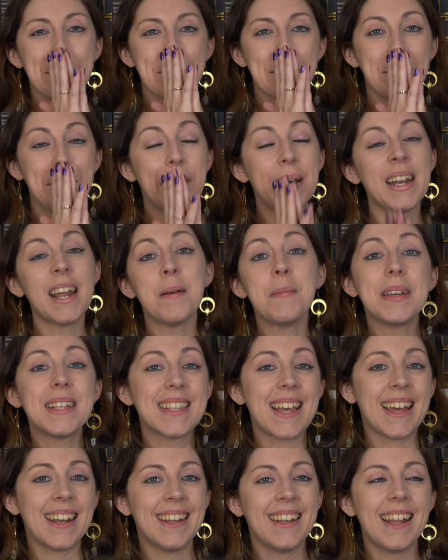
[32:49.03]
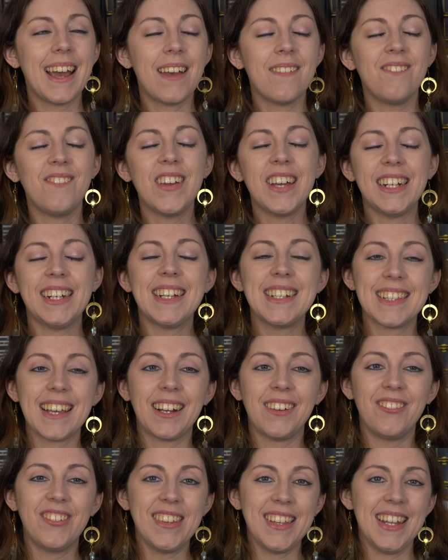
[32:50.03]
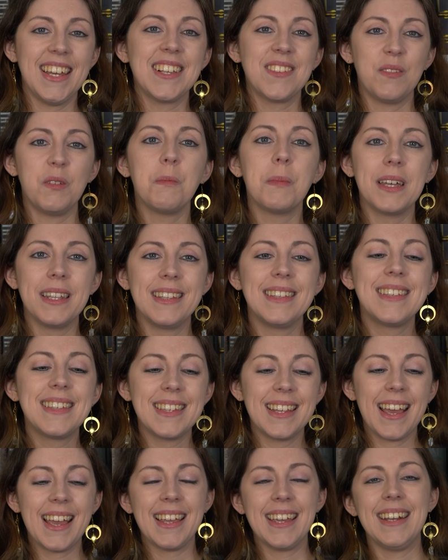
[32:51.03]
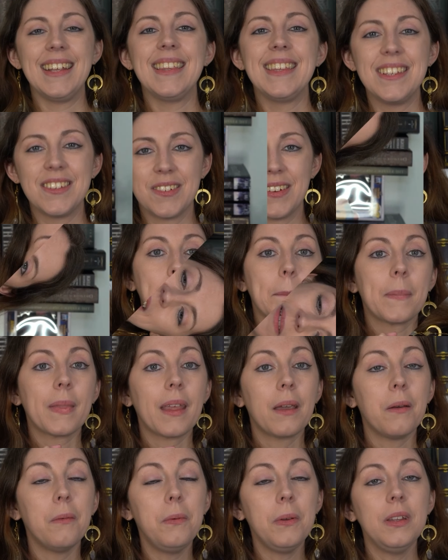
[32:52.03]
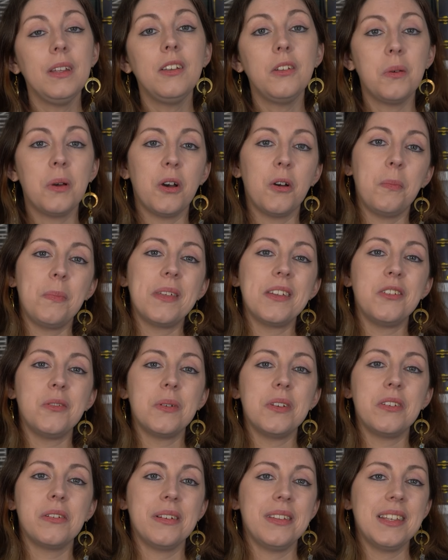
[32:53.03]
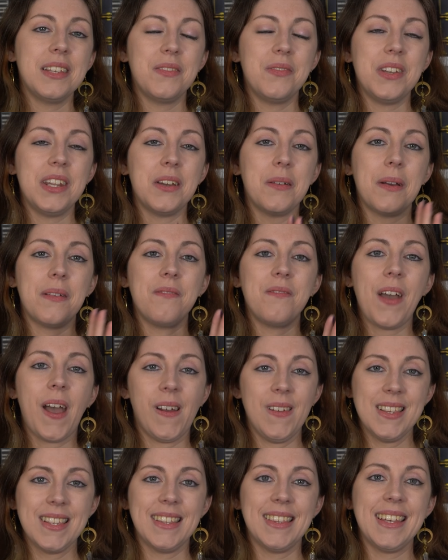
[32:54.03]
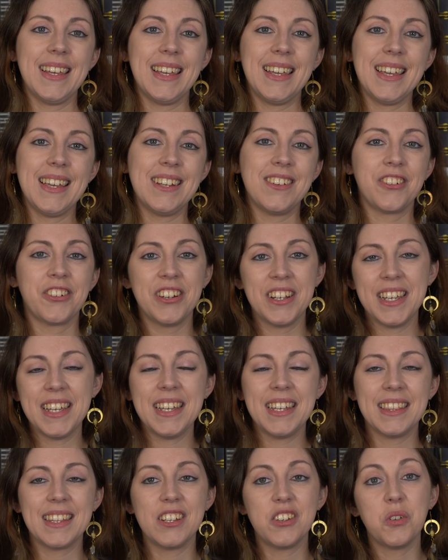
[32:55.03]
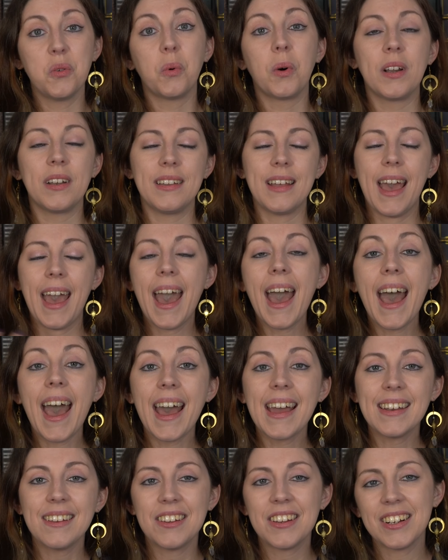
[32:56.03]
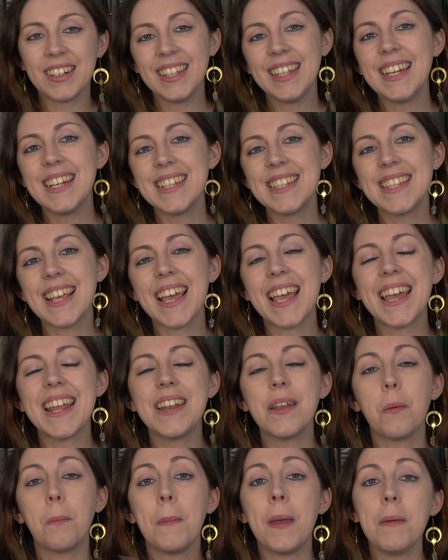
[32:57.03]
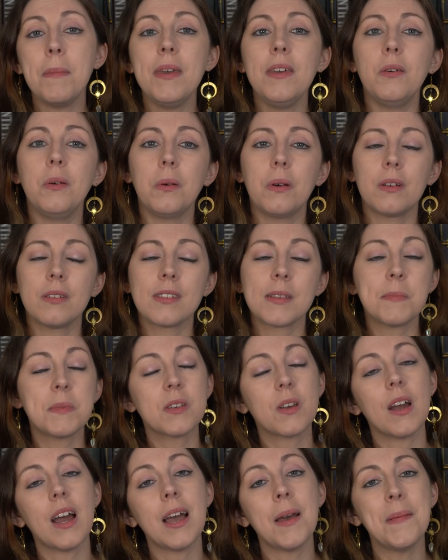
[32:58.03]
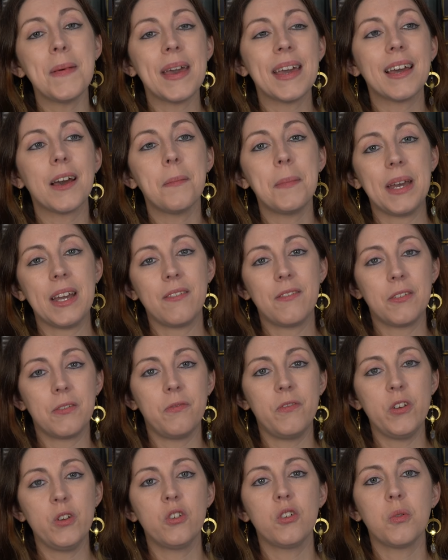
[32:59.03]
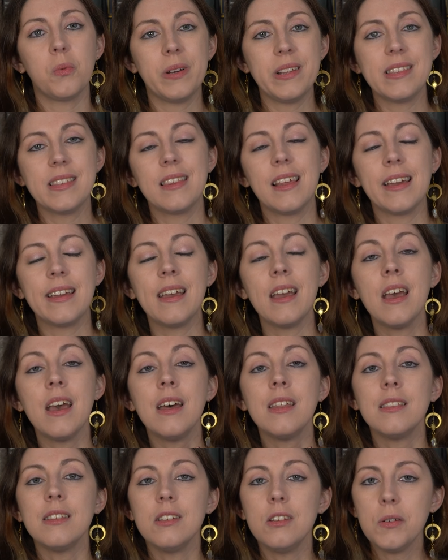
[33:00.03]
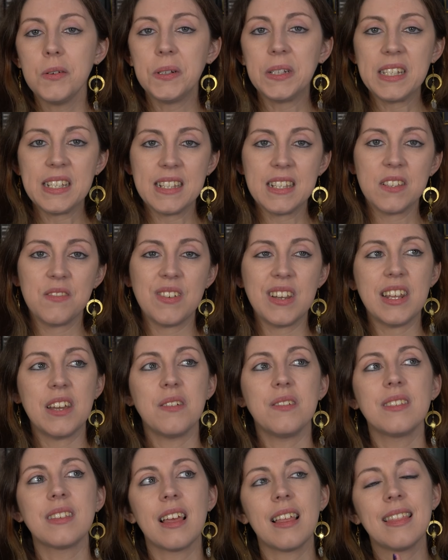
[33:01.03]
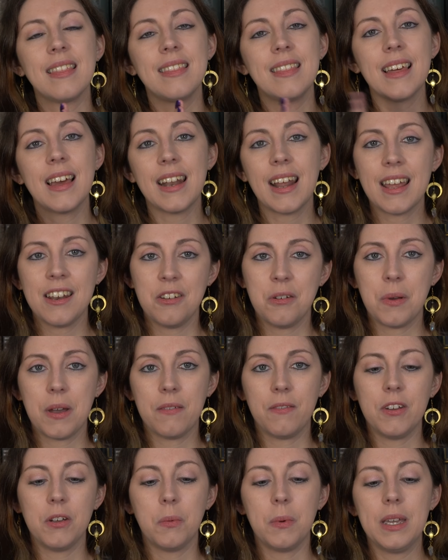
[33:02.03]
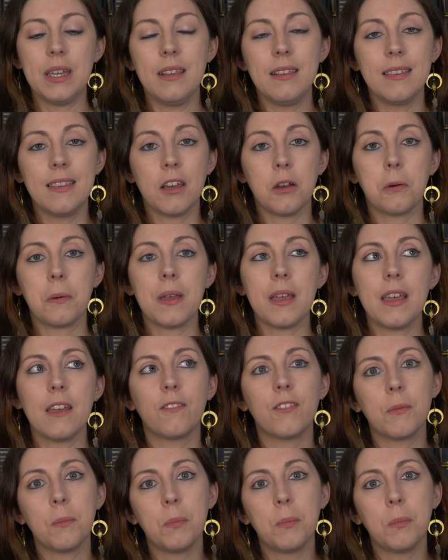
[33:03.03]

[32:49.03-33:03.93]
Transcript: But I'm excited. I'm very excited for the next few months and getting these read. I really do hope that you enjoyed this video and found something intriguing that you want to add to your list, and maybe you'll subscribe and come back for future ones like the new releases videos that I do every week. So if a